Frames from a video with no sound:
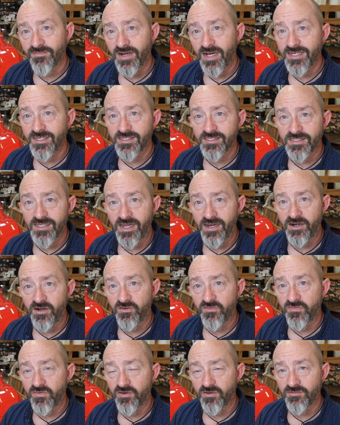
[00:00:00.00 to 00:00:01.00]
my
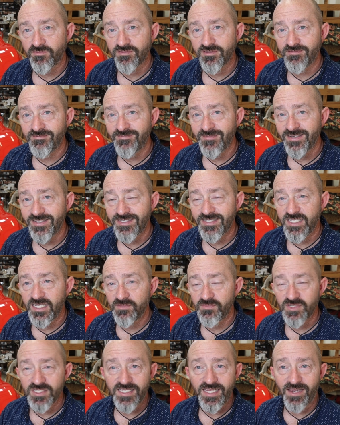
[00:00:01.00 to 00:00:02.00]
desire for
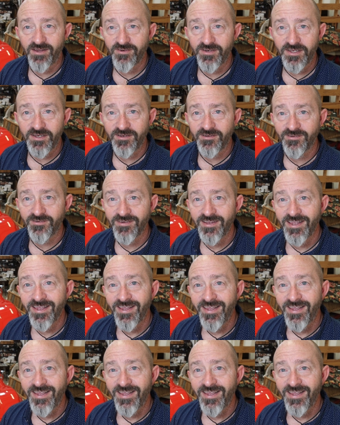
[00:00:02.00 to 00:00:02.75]
deep sounding